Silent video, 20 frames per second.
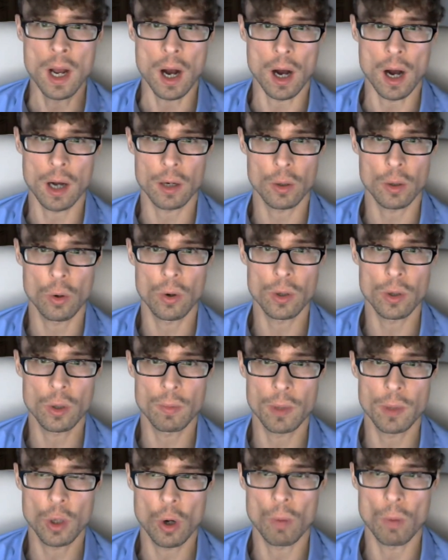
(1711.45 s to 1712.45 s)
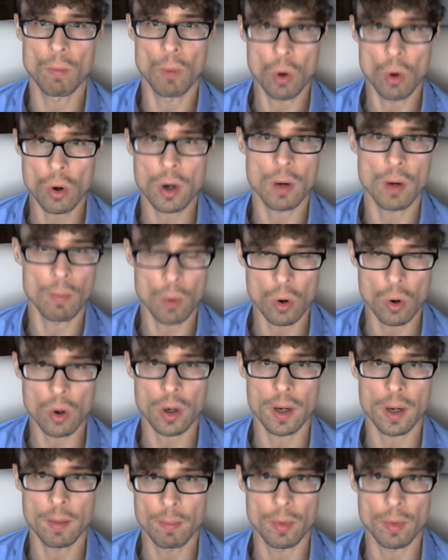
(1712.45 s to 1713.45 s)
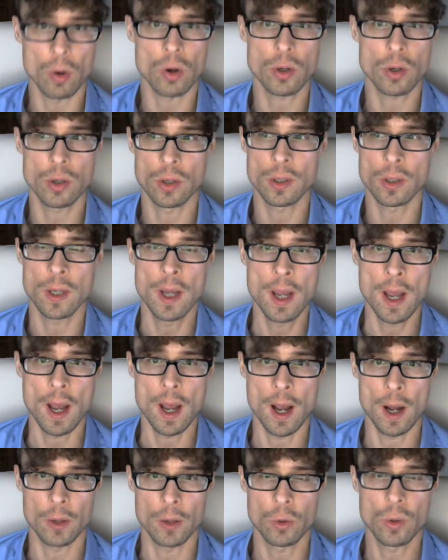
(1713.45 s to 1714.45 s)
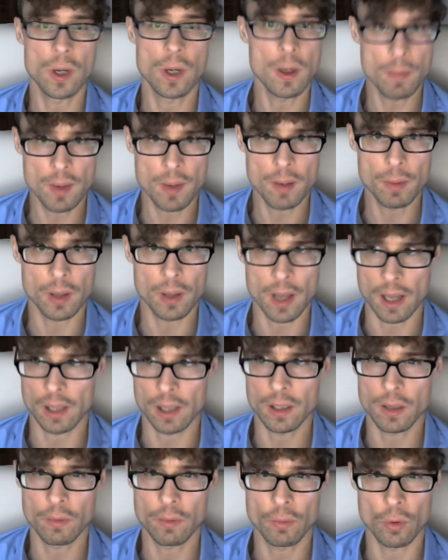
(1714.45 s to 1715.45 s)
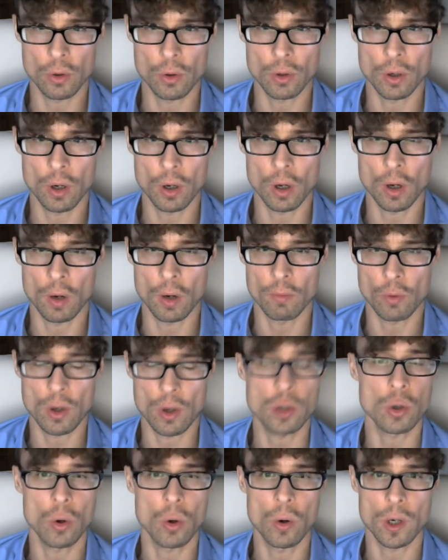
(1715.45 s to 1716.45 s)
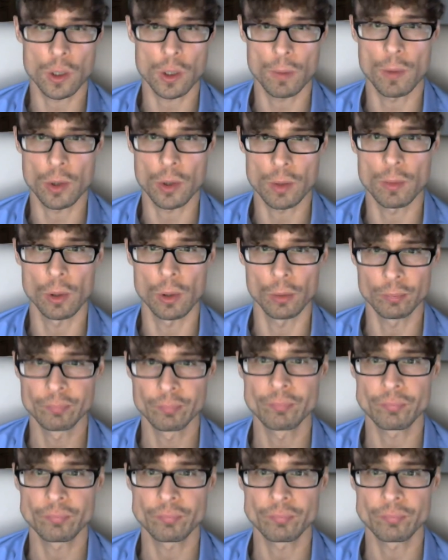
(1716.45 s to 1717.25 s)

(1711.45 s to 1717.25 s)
are going to become more and more important to keep people healthy for as long as possible.